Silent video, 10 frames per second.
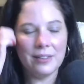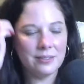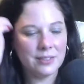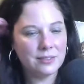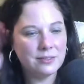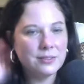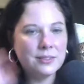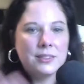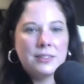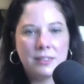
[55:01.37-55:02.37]
I don't know.
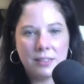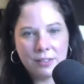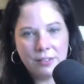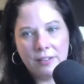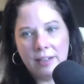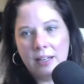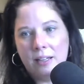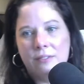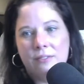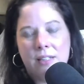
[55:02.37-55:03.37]
Who do you
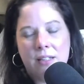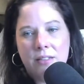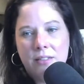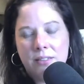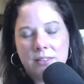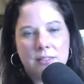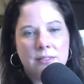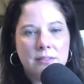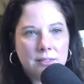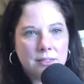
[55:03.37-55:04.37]
have, Heather?
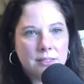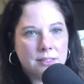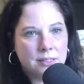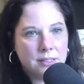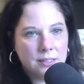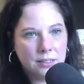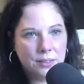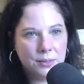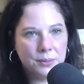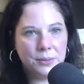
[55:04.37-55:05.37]

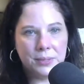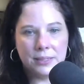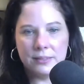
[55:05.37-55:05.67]
Whew.